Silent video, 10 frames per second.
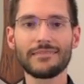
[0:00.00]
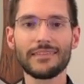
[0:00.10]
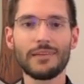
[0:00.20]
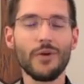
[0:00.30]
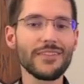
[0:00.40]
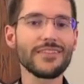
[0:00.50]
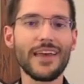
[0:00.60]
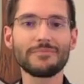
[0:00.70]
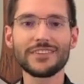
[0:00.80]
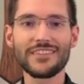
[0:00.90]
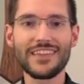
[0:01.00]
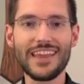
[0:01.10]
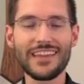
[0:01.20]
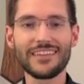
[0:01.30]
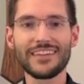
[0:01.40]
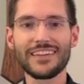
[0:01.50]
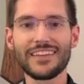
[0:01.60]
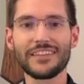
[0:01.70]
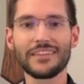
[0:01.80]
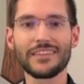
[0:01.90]
He wants them to see
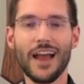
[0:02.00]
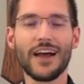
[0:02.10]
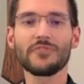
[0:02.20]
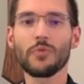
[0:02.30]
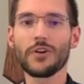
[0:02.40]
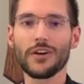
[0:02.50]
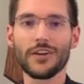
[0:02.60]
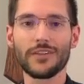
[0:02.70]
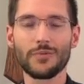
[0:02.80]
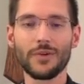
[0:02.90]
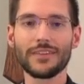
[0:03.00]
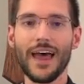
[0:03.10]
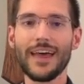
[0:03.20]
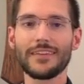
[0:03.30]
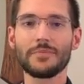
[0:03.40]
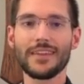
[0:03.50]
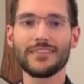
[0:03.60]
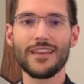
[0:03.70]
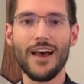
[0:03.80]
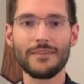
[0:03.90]
that God's word will not be
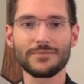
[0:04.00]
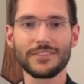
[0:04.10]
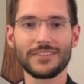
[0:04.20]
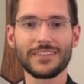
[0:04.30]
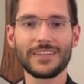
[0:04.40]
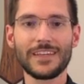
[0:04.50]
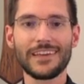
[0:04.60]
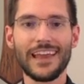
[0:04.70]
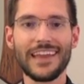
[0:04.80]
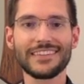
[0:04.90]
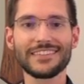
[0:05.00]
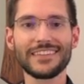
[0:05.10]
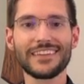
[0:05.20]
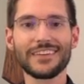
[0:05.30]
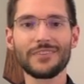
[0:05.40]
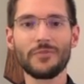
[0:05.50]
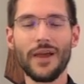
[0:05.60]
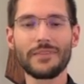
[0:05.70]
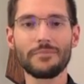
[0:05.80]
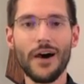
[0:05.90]
stopped. And
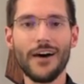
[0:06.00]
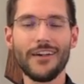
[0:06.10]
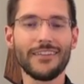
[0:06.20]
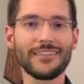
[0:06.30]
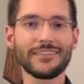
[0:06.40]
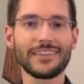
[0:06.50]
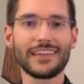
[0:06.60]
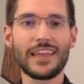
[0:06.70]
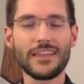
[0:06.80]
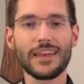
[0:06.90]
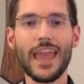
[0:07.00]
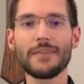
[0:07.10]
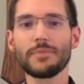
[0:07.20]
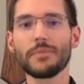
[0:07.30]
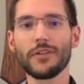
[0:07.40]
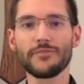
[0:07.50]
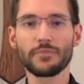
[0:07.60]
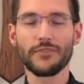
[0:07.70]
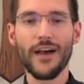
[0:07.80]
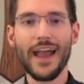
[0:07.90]
when Baal is incapable of
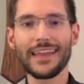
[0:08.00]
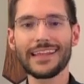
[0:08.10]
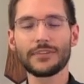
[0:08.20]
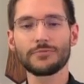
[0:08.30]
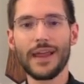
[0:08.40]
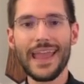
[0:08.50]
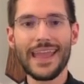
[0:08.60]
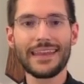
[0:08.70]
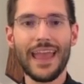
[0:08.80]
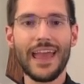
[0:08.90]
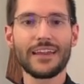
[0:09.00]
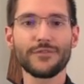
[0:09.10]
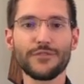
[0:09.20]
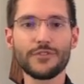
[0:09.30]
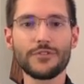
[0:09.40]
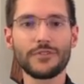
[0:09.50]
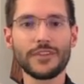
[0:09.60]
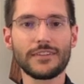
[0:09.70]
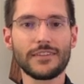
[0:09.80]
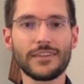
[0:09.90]
providing rain and food,
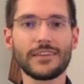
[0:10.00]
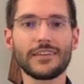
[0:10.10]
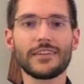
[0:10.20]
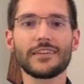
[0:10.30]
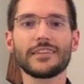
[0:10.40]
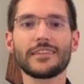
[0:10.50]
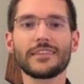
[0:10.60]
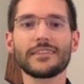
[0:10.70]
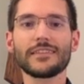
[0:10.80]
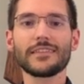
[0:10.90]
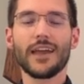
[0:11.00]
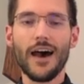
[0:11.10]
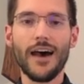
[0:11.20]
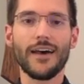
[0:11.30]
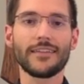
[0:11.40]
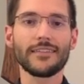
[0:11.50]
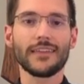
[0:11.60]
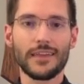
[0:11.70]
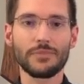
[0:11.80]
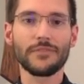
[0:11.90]
God
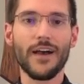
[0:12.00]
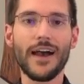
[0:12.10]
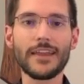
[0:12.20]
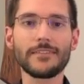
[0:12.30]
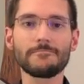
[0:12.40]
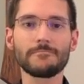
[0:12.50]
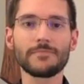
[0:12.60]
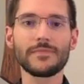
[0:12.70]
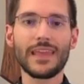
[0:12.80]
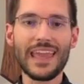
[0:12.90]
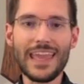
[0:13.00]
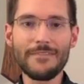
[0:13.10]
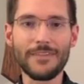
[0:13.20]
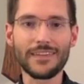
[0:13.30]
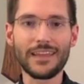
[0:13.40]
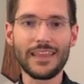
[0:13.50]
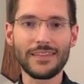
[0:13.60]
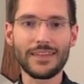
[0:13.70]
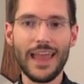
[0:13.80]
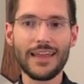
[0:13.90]
can provide, even in the
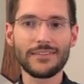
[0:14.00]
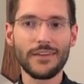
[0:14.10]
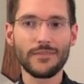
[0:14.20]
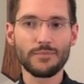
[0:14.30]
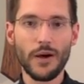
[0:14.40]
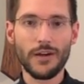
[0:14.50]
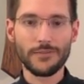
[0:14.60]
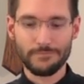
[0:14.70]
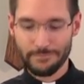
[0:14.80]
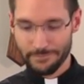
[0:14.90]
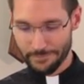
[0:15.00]
land of Baal.